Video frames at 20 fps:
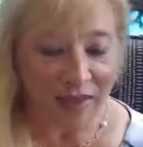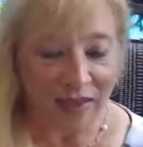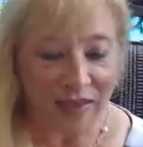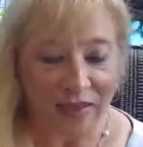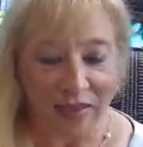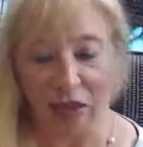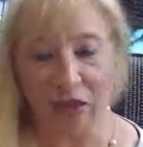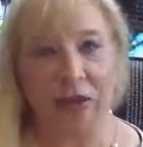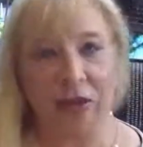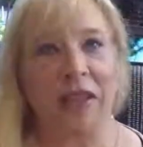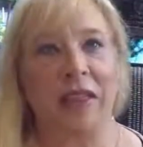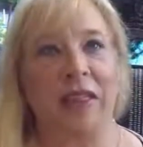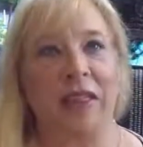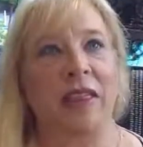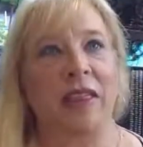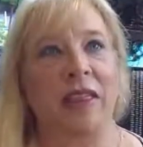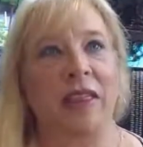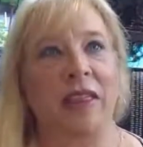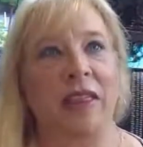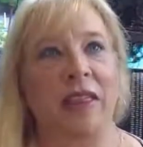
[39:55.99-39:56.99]
the only
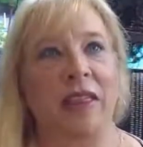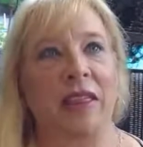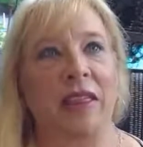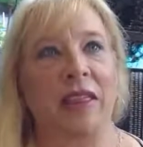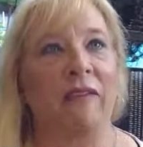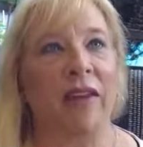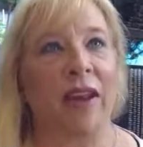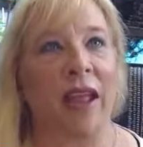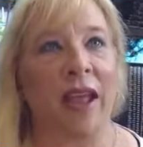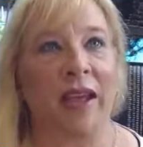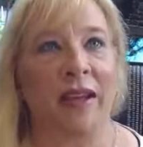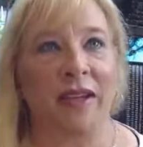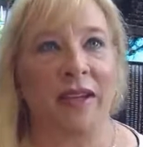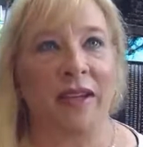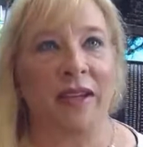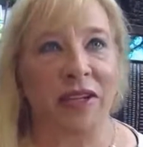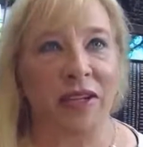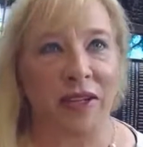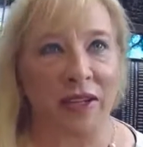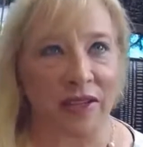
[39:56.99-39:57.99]
thing that we haven't added
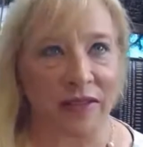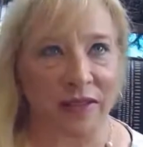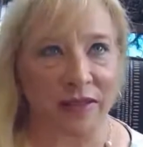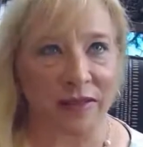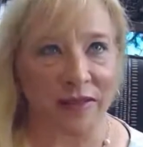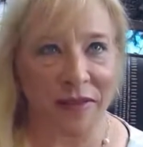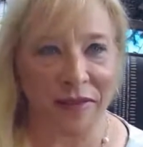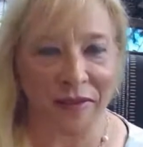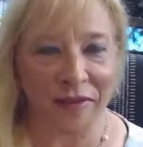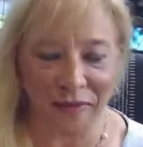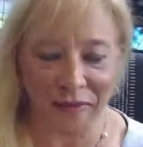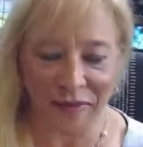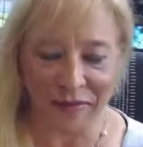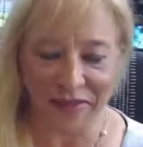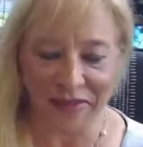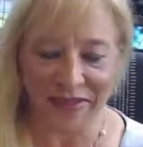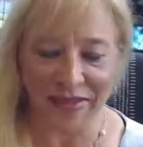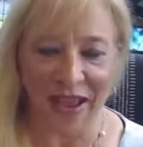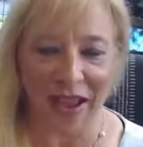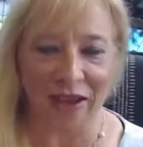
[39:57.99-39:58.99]
to this
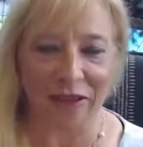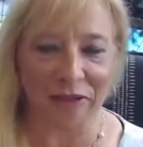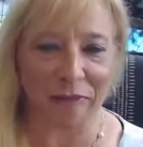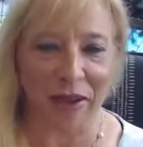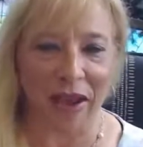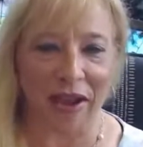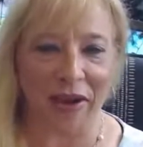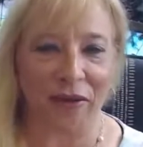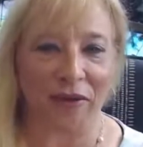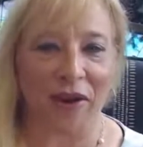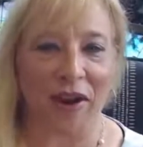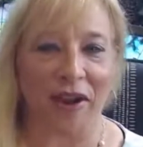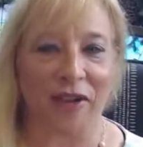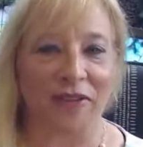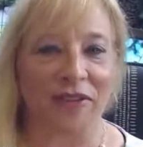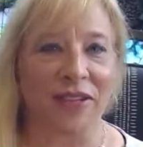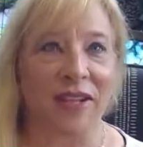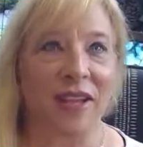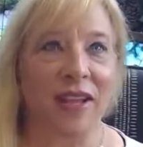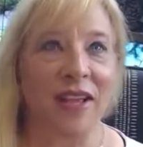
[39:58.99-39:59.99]
sound
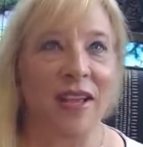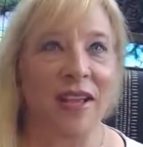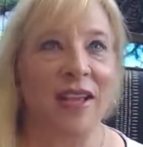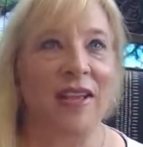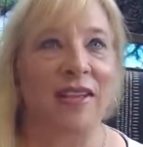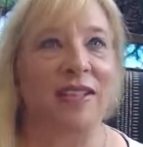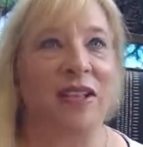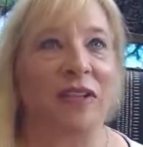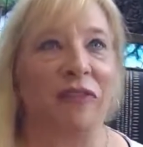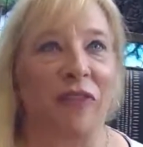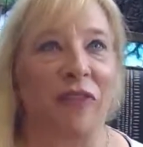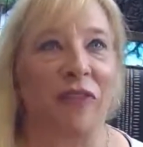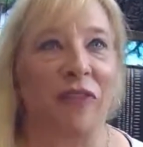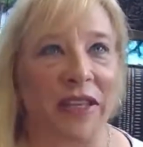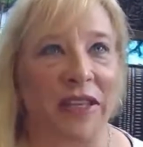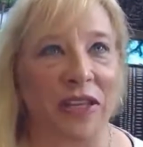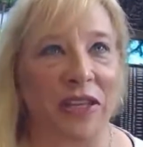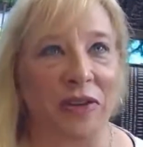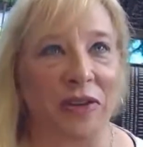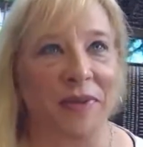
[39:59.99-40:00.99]
background is a
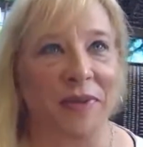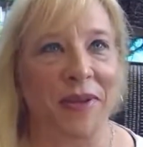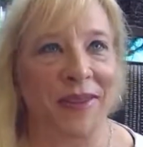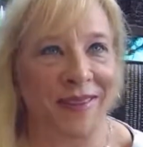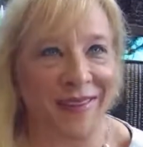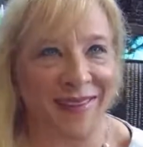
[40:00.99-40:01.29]
vacuum.